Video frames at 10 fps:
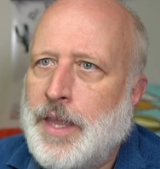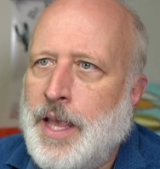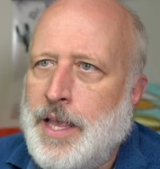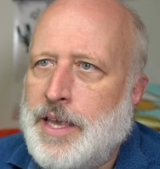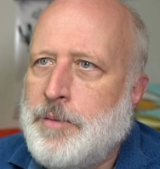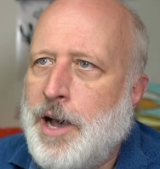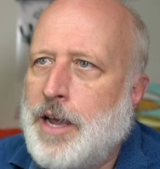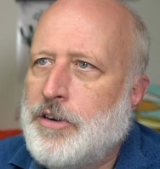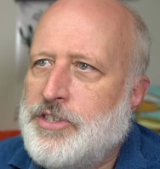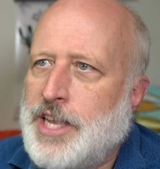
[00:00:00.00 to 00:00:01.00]
In the
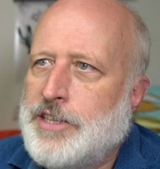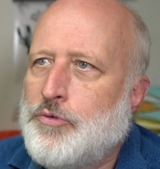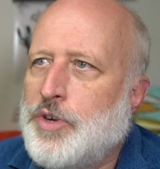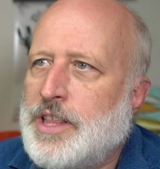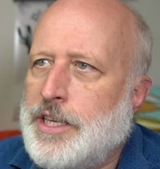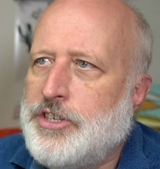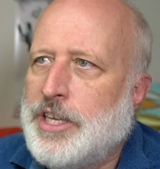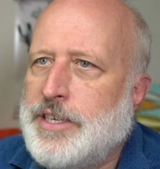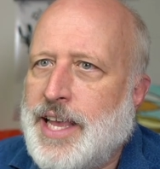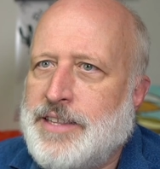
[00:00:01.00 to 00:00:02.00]
modern sense, religion
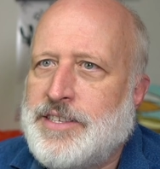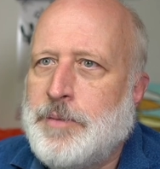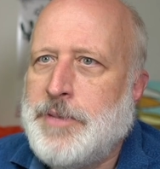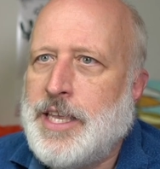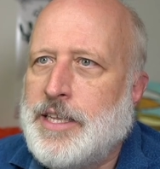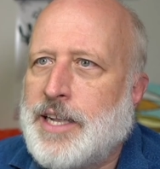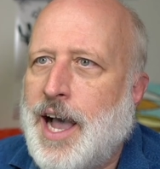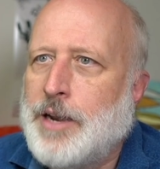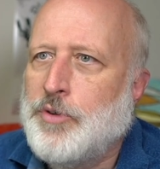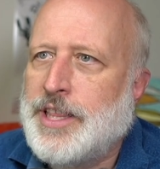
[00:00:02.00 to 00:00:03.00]
tends to mean
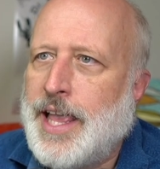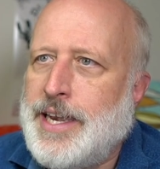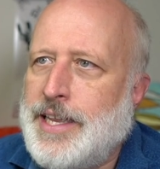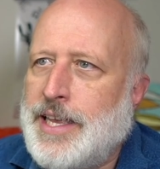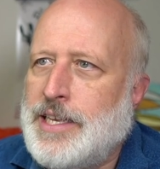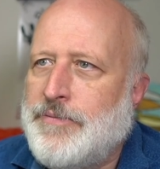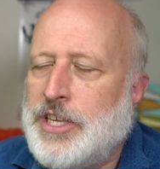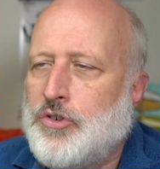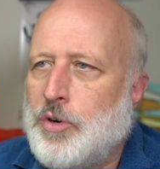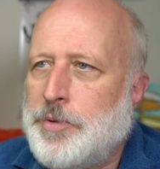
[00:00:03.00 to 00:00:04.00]
God-related
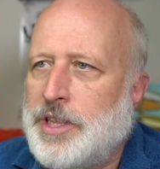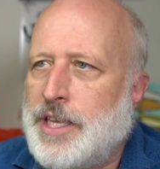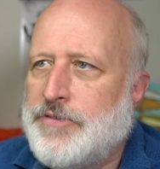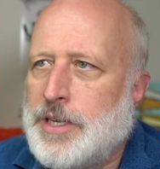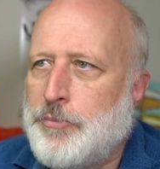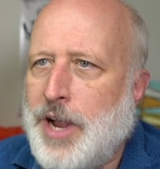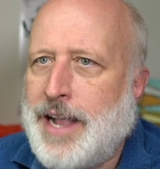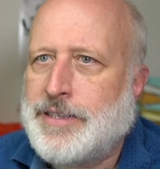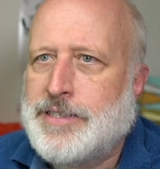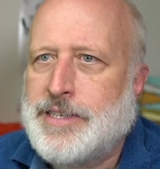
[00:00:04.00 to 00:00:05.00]
individual beliefs and
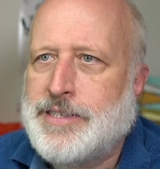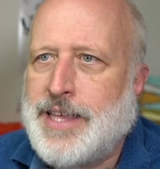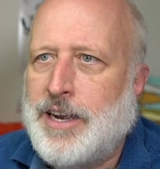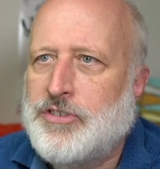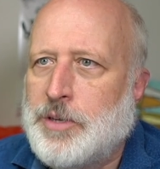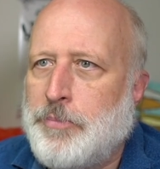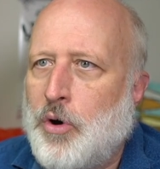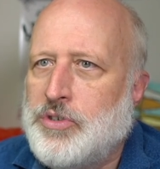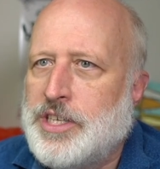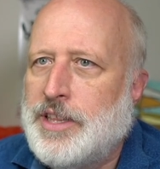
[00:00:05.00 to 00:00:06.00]
practices that are
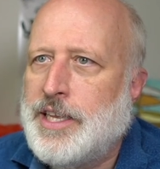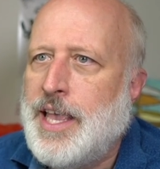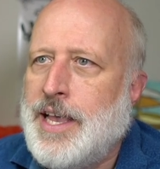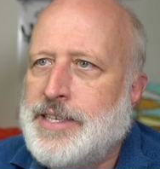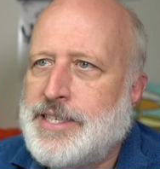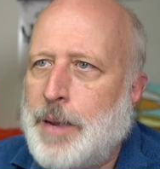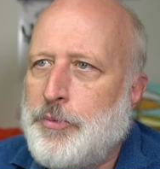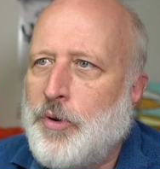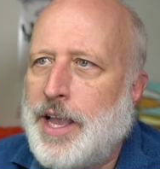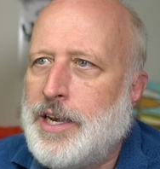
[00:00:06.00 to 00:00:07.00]
supposedly
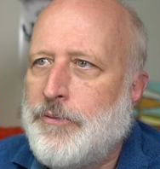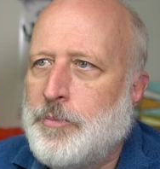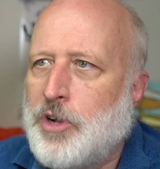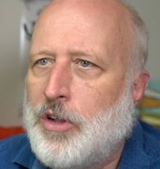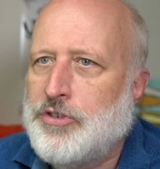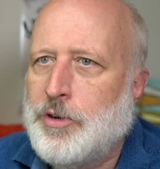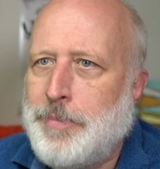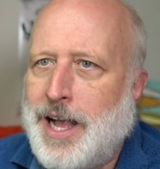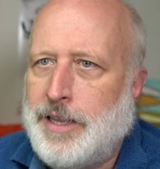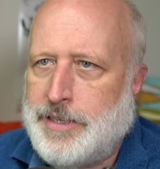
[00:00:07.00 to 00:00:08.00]
separated from culture,
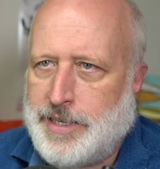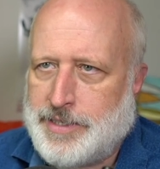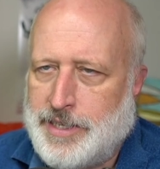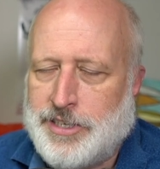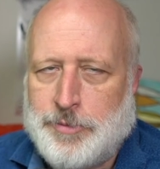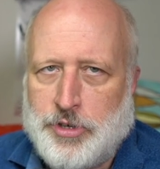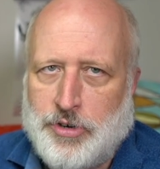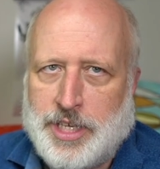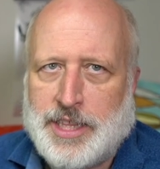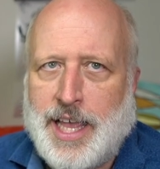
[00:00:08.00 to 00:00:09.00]
politics, and
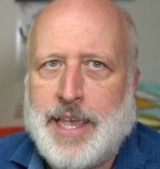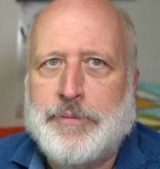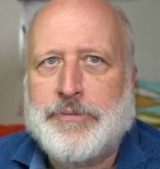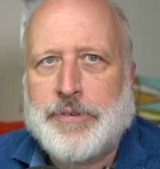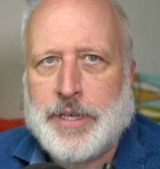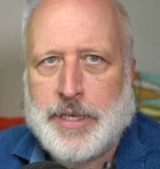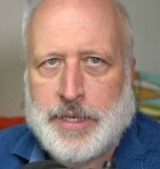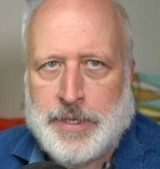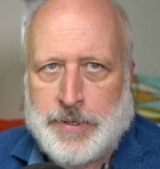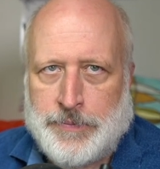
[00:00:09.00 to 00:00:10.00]
community life.
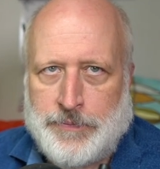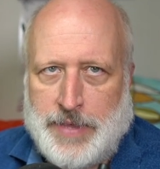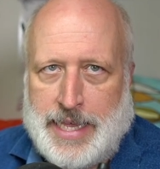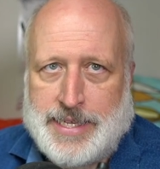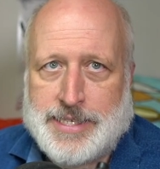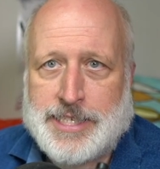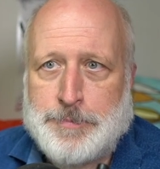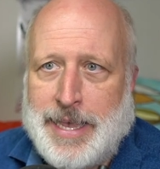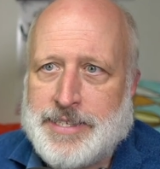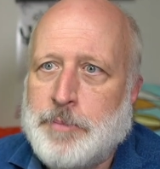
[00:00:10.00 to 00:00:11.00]
It is a
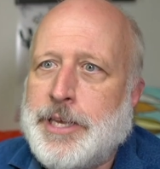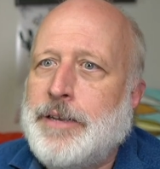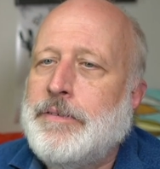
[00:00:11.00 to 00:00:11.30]
specimen.